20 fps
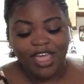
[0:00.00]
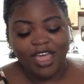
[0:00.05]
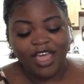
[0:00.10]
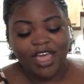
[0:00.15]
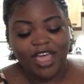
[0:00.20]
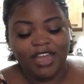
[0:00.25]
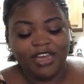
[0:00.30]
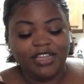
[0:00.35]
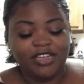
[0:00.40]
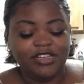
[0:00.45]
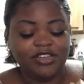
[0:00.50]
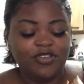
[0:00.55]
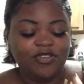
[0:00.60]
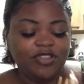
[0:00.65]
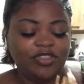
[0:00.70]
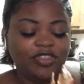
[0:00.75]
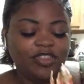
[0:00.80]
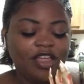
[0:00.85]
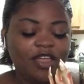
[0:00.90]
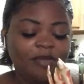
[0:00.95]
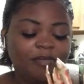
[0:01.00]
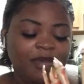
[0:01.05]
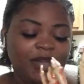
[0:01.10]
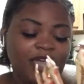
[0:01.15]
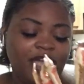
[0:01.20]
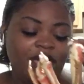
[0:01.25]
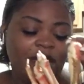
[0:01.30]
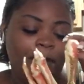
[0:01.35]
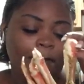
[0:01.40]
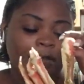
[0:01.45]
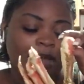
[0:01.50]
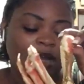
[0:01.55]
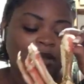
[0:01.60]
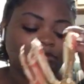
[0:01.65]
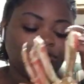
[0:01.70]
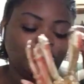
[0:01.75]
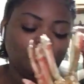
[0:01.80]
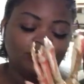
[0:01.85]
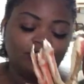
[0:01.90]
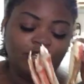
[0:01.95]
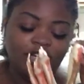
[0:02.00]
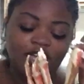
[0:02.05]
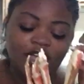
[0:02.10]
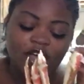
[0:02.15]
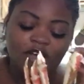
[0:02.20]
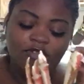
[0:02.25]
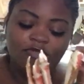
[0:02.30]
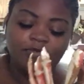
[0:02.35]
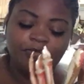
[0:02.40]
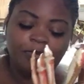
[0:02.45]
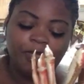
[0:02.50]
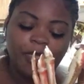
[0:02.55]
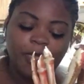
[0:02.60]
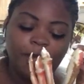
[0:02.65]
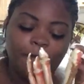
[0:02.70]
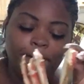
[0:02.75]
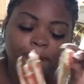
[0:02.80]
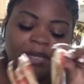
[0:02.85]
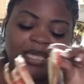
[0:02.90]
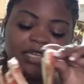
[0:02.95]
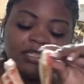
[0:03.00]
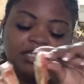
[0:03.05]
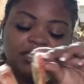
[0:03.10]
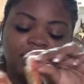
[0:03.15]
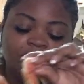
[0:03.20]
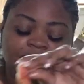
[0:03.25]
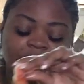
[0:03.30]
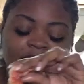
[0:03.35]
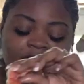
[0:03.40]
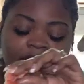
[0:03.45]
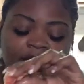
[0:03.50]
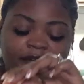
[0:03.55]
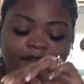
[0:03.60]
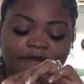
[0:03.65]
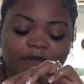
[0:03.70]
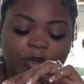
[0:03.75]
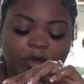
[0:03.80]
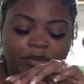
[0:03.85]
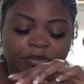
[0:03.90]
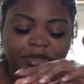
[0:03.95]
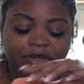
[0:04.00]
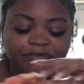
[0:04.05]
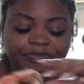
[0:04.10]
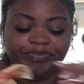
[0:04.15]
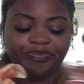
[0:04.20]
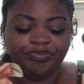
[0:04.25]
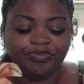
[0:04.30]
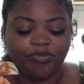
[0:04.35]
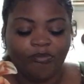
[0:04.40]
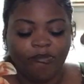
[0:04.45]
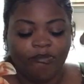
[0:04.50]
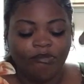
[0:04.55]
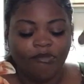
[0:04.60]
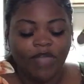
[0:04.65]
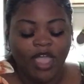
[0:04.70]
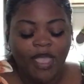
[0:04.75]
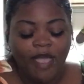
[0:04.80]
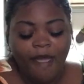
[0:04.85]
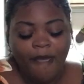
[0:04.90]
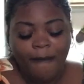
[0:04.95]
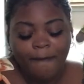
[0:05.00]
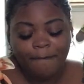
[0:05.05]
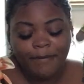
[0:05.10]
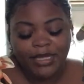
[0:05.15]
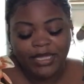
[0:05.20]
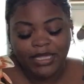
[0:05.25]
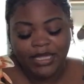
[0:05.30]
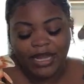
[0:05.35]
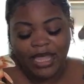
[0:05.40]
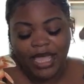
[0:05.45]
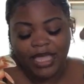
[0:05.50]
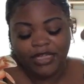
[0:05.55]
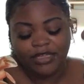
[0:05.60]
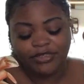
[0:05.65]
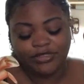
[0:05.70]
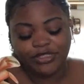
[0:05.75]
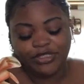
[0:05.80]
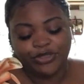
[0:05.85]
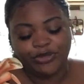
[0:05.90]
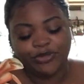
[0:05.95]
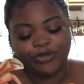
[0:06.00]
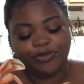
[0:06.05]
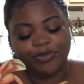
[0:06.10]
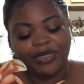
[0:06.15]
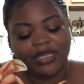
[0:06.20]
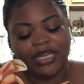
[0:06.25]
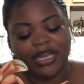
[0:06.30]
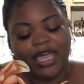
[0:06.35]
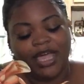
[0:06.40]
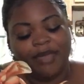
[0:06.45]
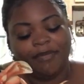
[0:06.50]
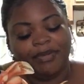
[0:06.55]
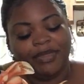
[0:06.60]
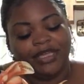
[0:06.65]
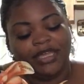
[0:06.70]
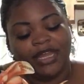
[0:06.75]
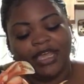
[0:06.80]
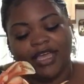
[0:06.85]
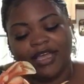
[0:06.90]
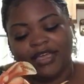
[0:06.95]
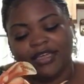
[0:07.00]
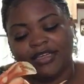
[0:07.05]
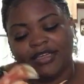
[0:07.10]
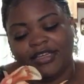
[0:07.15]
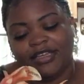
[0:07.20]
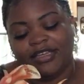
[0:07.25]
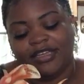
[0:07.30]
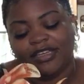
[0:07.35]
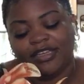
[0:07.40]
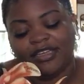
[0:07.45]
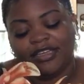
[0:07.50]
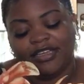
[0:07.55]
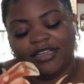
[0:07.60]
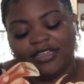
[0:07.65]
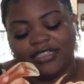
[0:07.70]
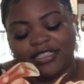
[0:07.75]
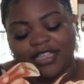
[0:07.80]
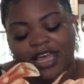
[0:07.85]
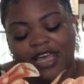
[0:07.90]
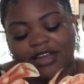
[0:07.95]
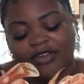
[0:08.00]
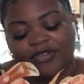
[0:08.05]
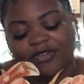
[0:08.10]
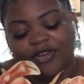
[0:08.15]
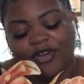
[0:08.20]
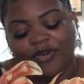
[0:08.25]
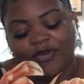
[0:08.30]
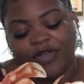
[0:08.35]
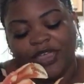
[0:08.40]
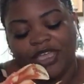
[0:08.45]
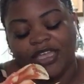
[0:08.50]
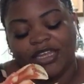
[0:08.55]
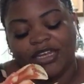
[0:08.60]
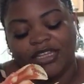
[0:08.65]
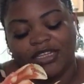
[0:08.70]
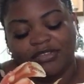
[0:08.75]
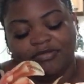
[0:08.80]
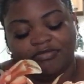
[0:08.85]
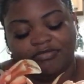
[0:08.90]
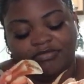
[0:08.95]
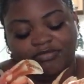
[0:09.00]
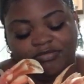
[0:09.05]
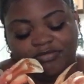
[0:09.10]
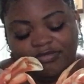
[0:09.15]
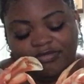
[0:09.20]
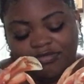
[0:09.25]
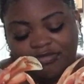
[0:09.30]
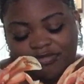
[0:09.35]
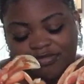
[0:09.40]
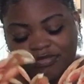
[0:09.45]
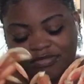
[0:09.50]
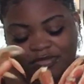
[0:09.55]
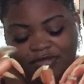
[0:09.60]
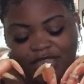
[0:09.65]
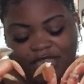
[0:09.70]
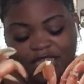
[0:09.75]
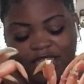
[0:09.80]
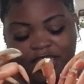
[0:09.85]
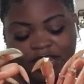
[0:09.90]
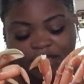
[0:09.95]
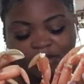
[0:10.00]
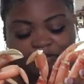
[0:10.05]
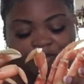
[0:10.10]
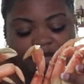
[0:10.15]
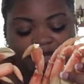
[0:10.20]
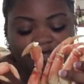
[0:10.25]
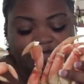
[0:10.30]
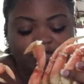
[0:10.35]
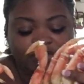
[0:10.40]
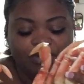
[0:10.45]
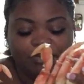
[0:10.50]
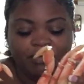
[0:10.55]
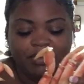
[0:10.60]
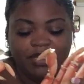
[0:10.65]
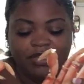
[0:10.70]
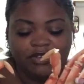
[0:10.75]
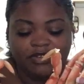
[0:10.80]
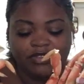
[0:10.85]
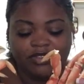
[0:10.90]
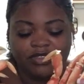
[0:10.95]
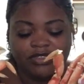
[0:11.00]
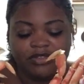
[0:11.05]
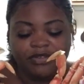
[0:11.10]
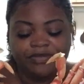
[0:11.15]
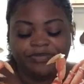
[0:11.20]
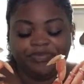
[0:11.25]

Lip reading: I didn't do a thumbnail, but I'm sure they're gonna pick something out for me. Pick it out, YouTube. Pick it out. Pick it out. Because I don't go in and edit my thumbnails, so.